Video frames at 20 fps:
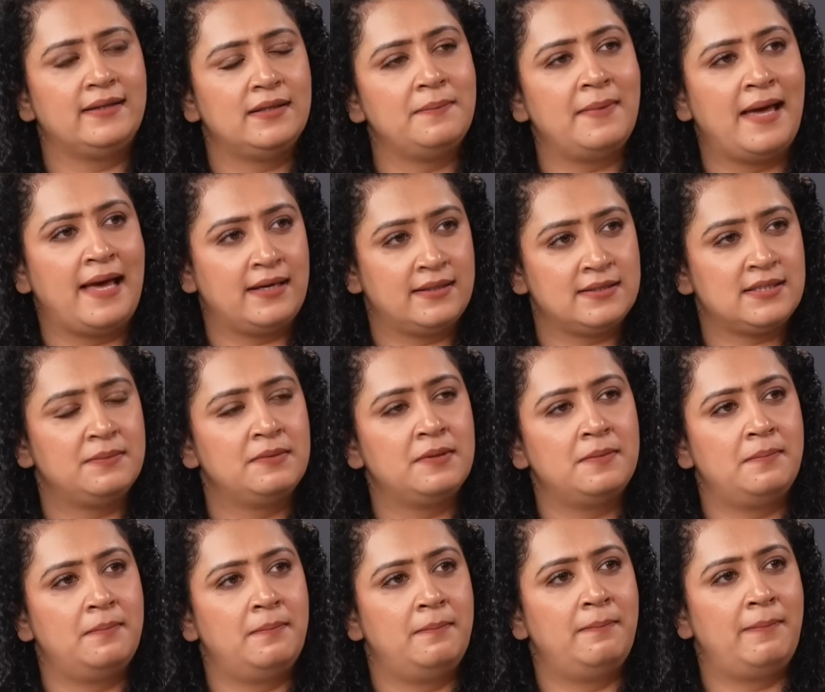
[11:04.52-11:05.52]
the
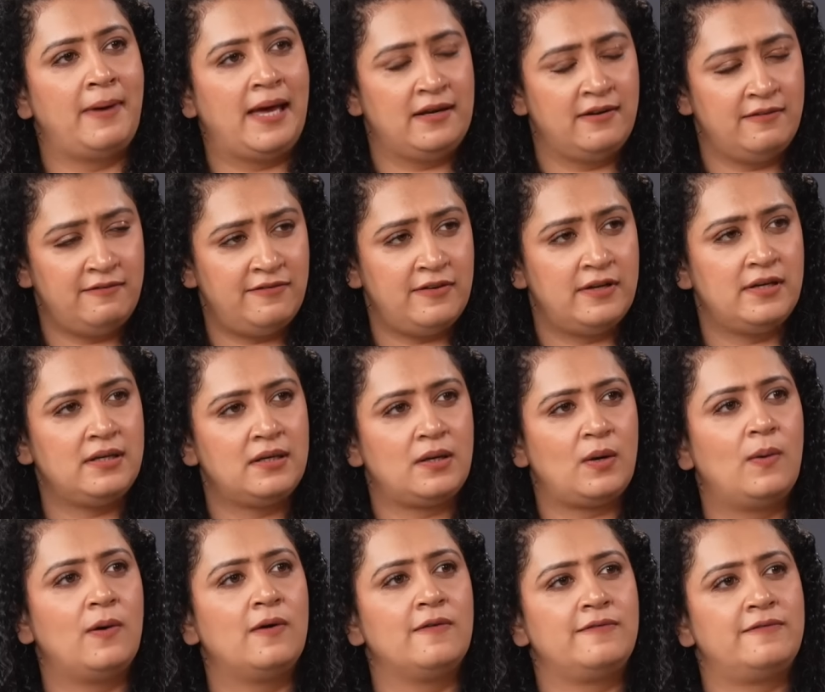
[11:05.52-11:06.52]
maximum benefit
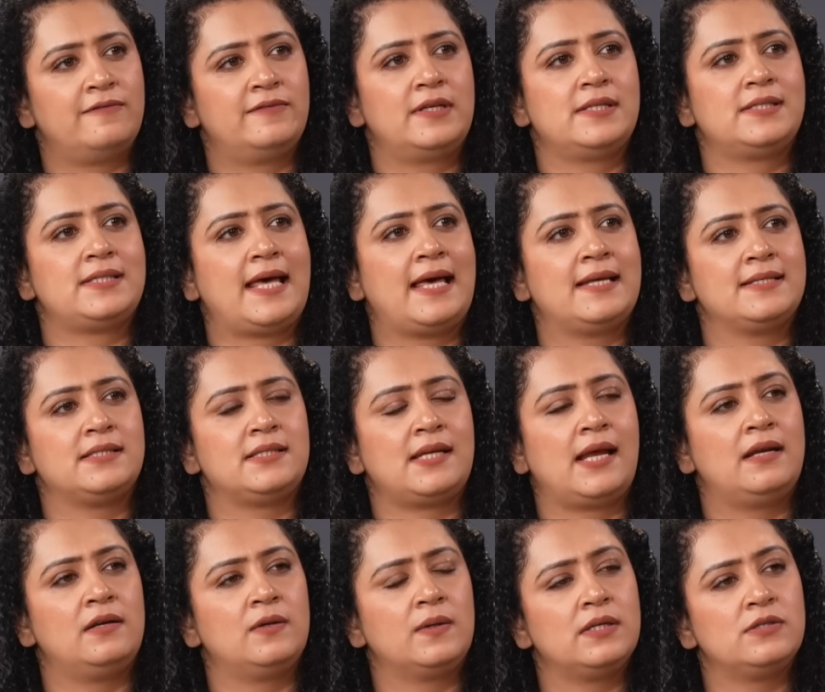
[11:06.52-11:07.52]
of this asset
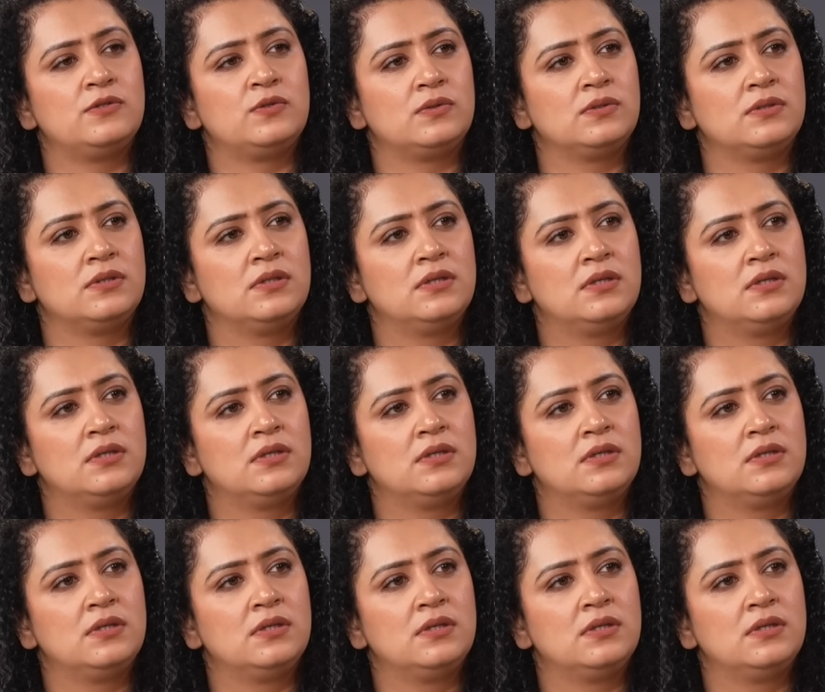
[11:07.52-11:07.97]
allocation.